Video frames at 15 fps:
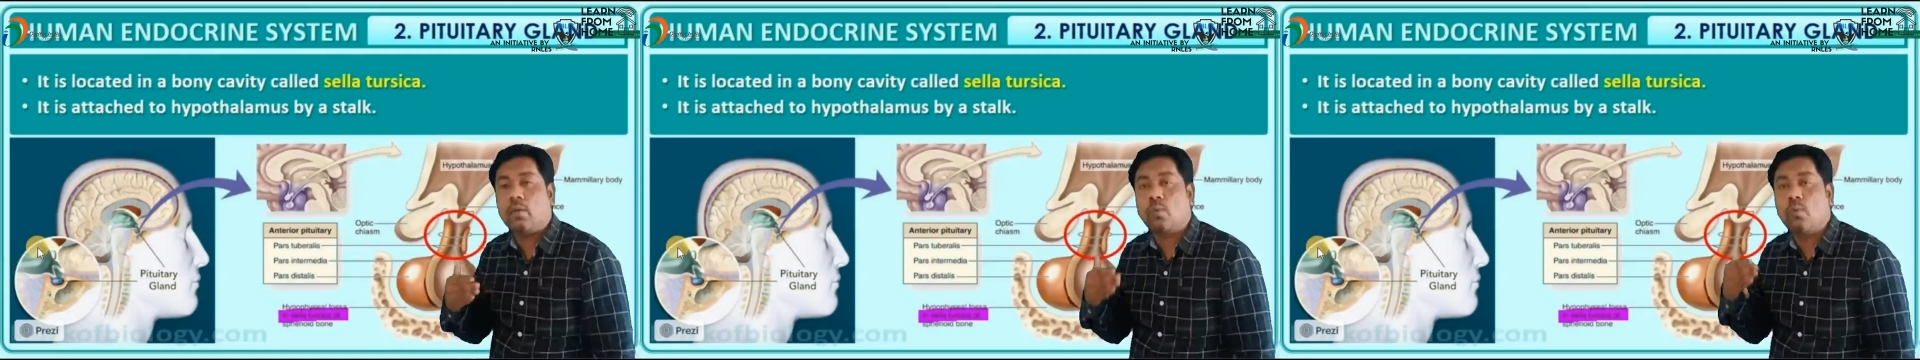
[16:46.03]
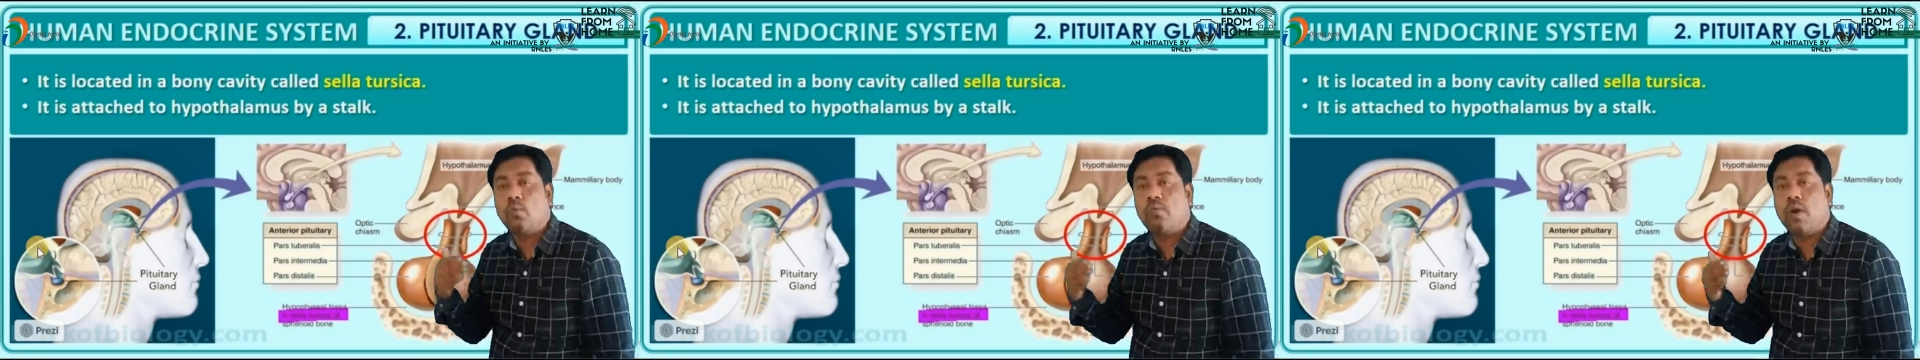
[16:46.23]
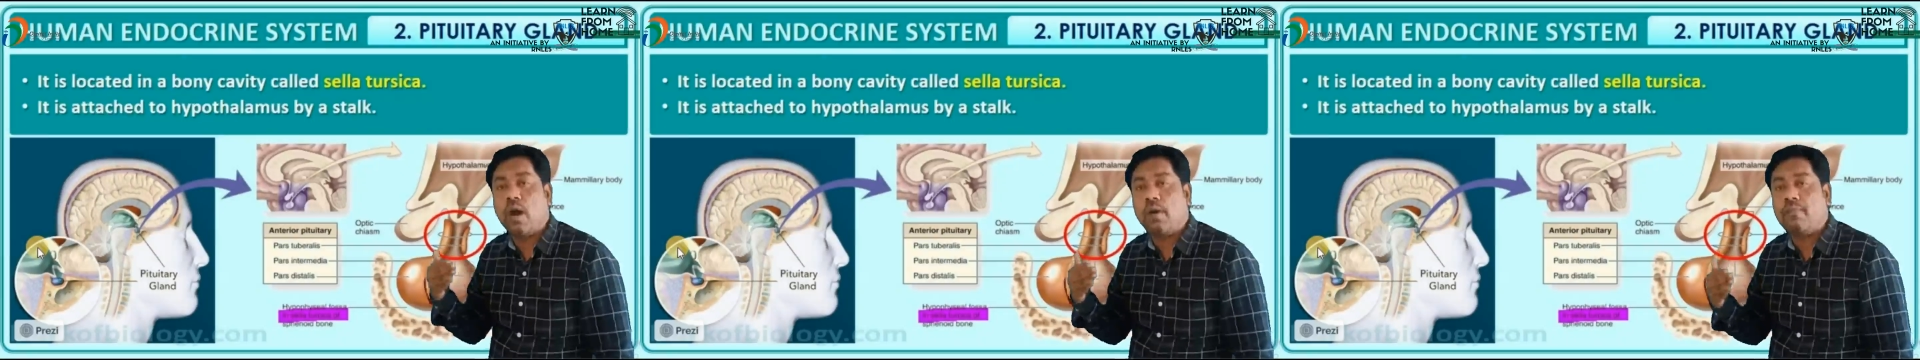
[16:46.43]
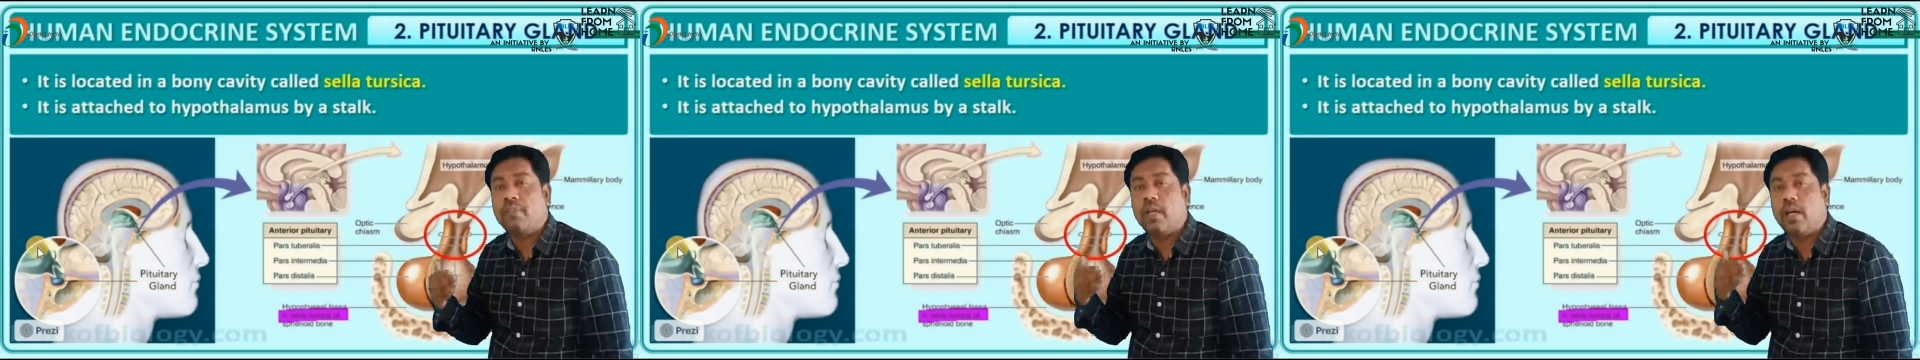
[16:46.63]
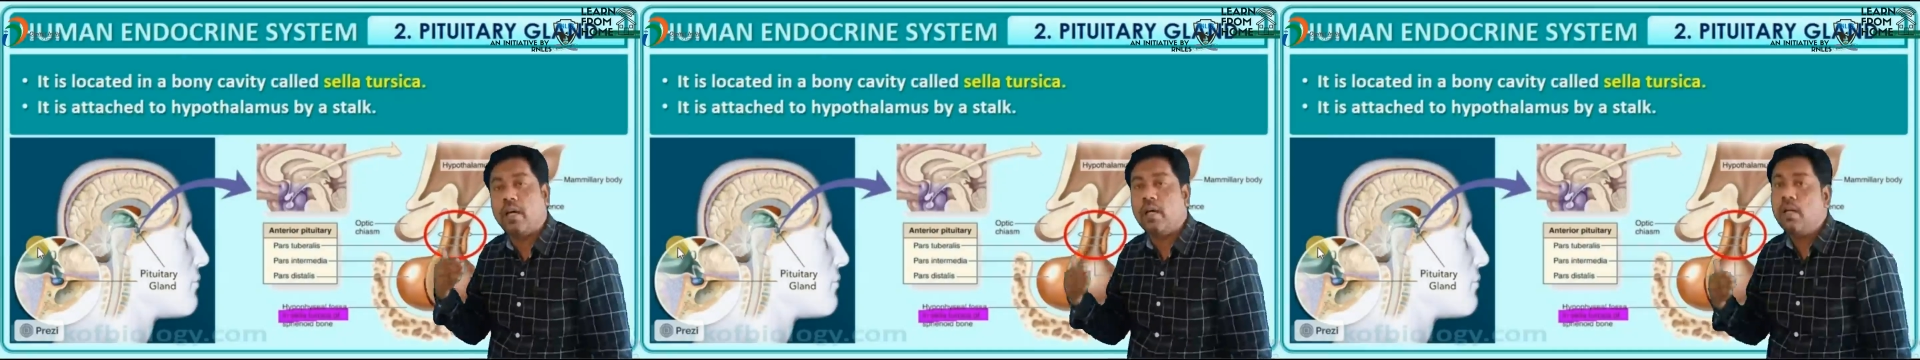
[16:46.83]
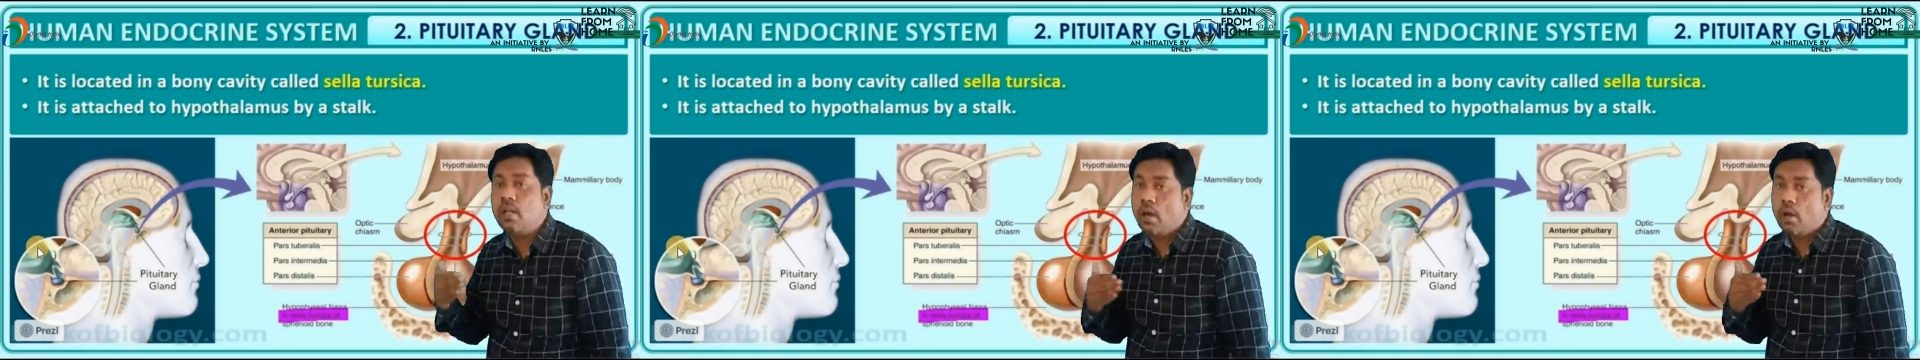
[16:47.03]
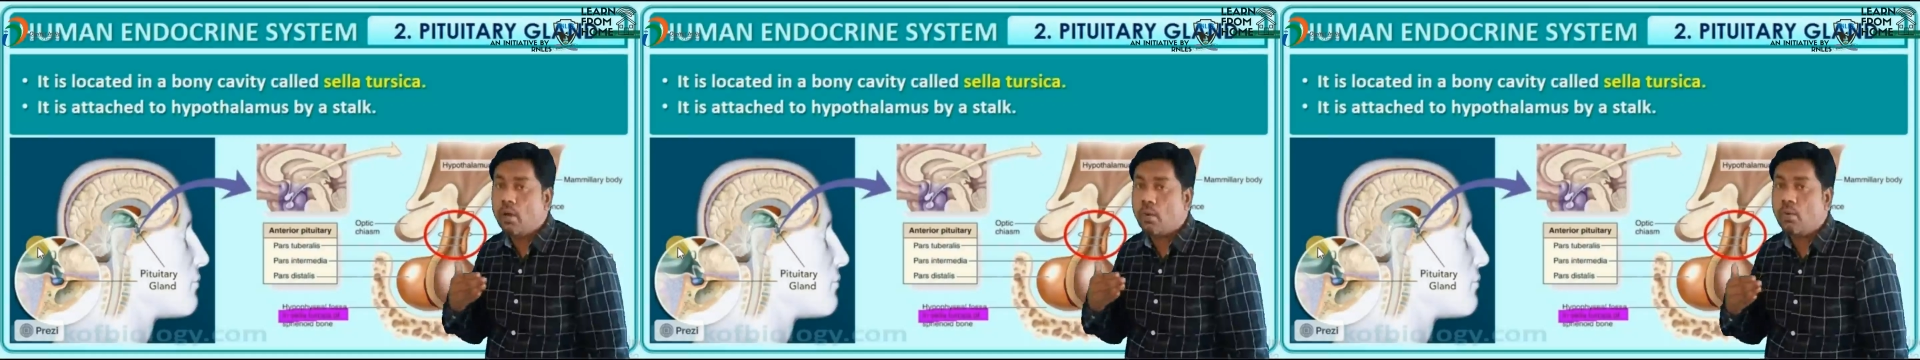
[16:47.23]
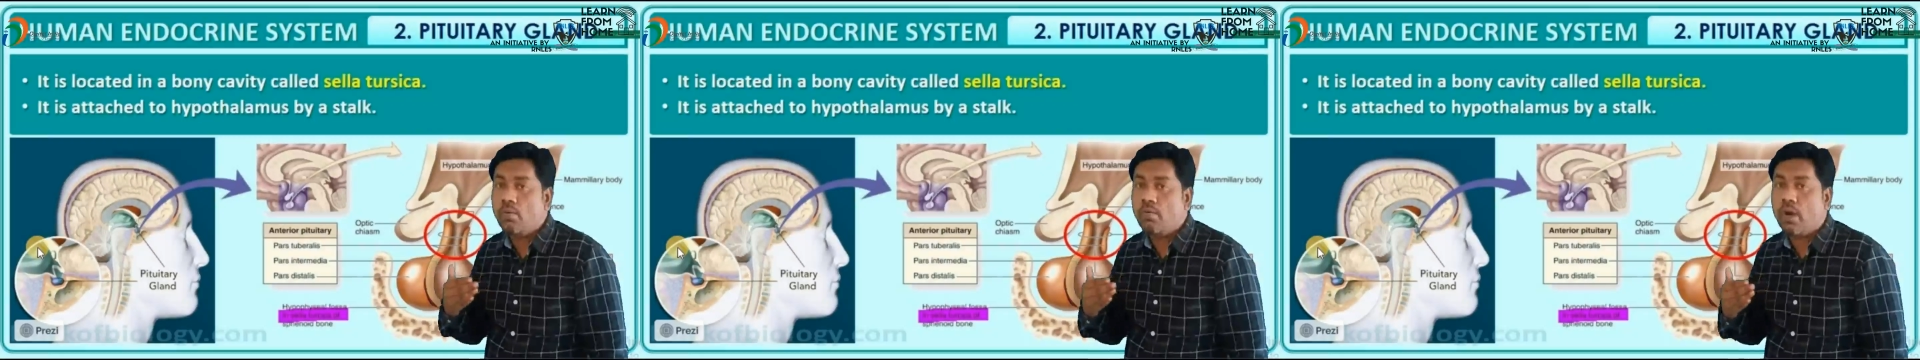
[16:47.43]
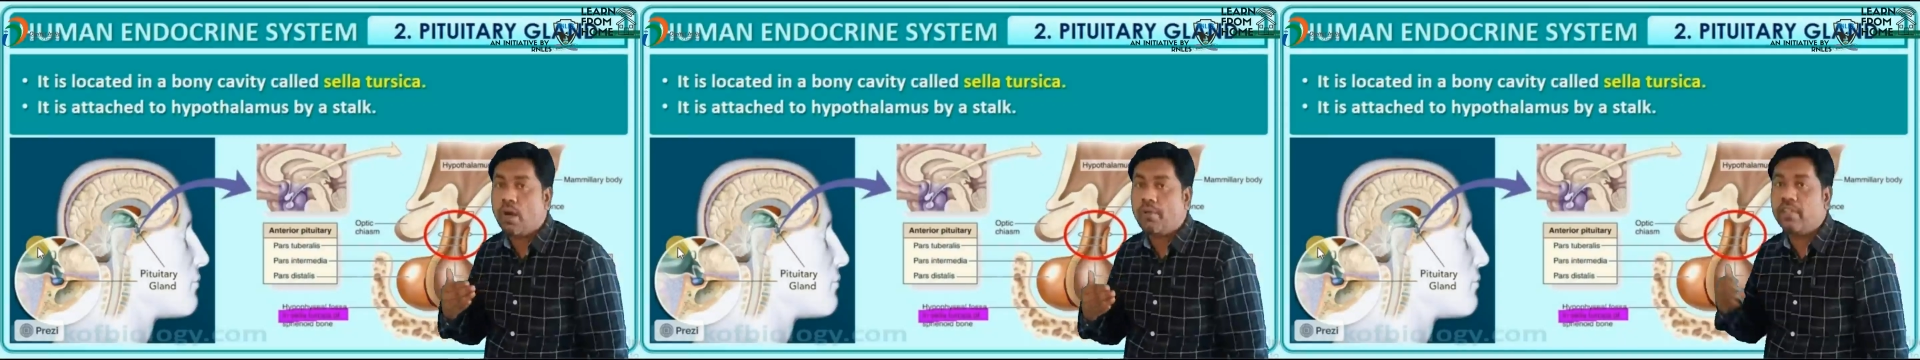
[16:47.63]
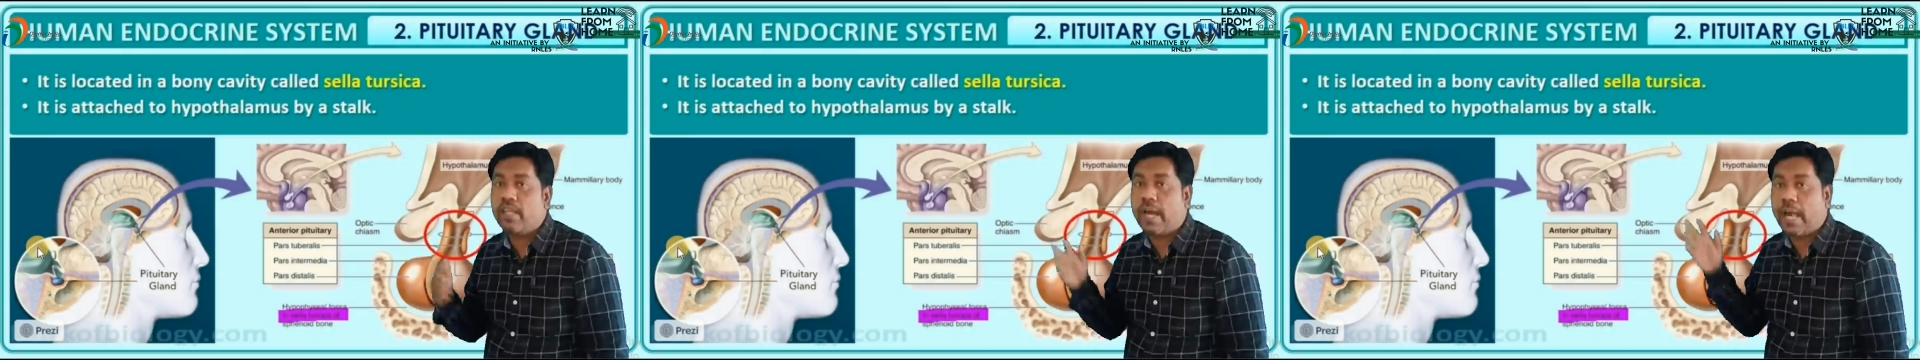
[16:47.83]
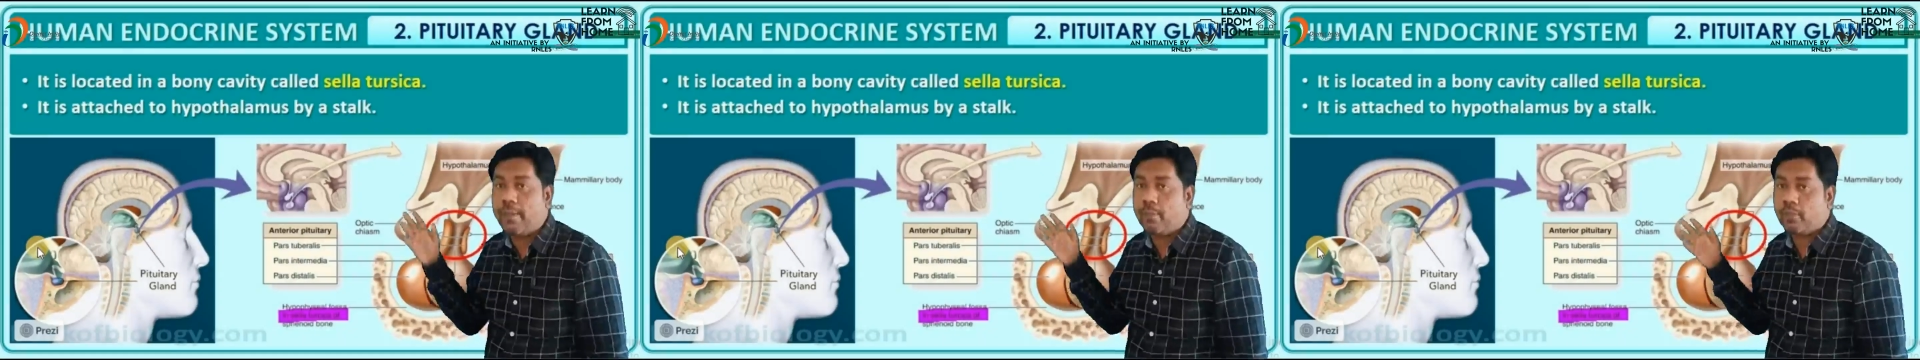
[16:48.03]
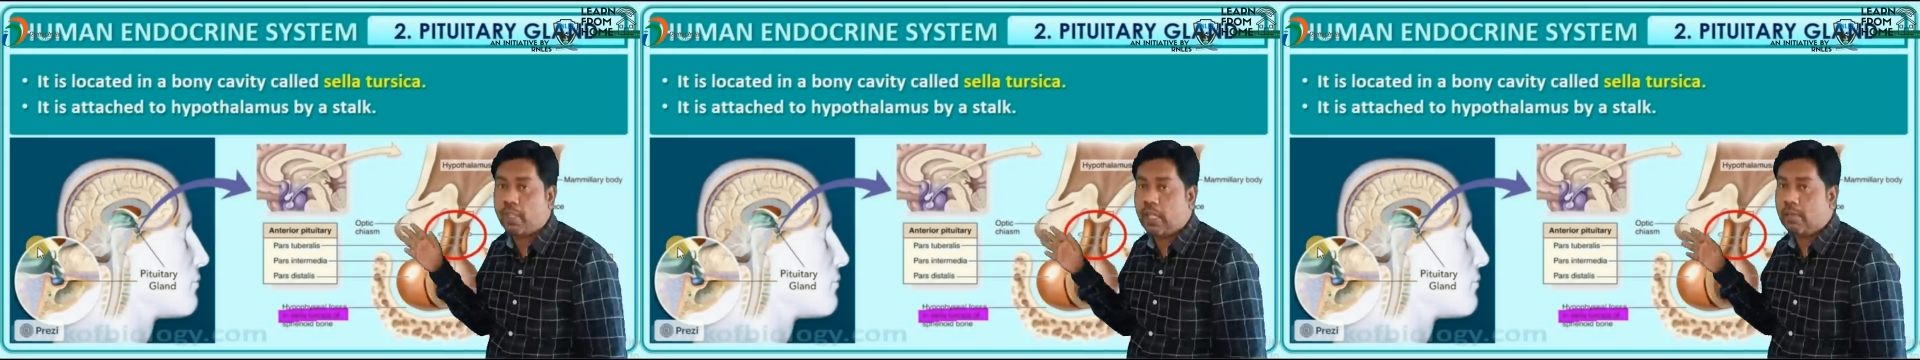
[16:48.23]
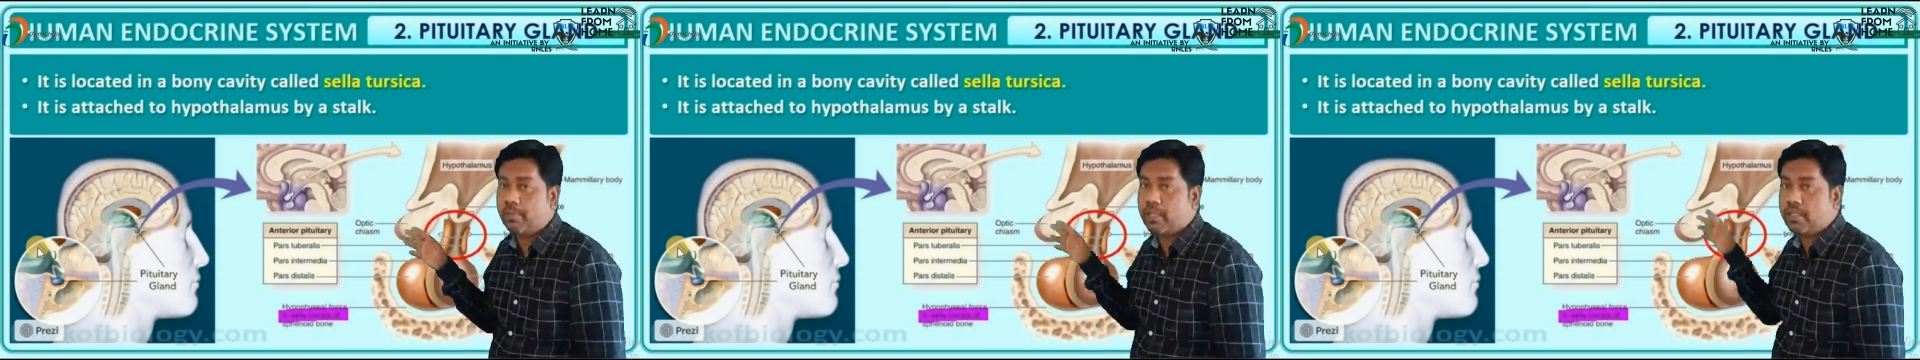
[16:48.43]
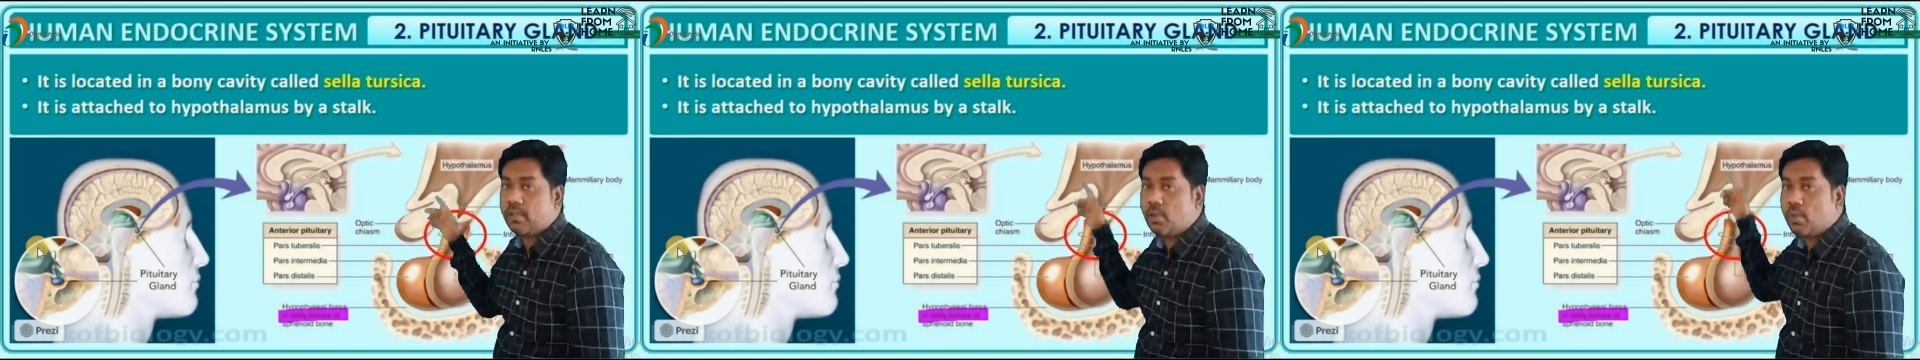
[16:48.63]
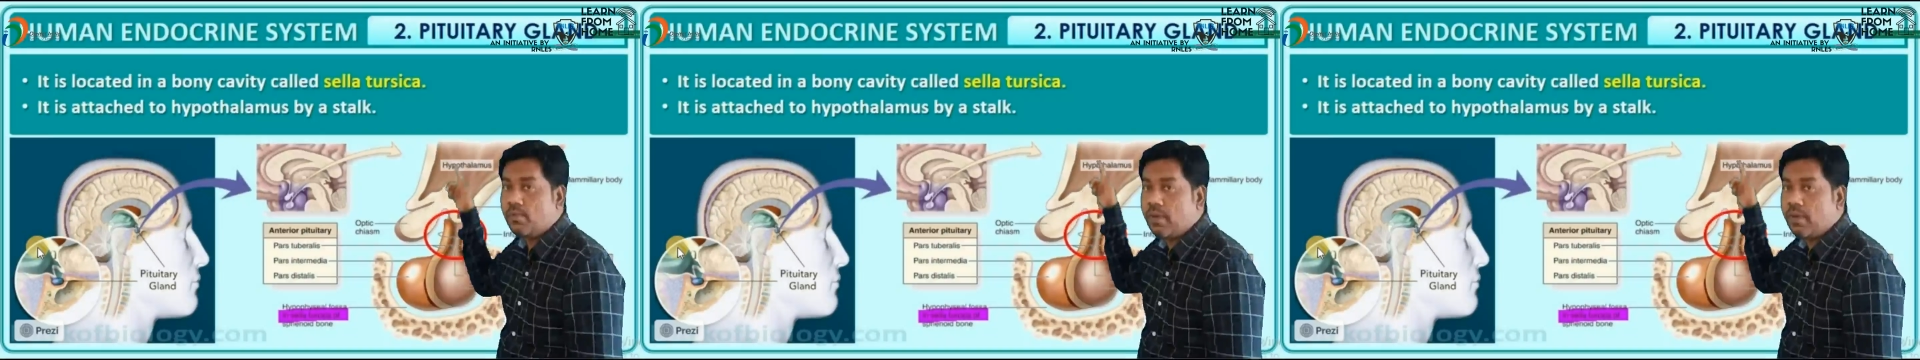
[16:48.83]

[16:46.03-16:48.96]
roof of the hypothalamus.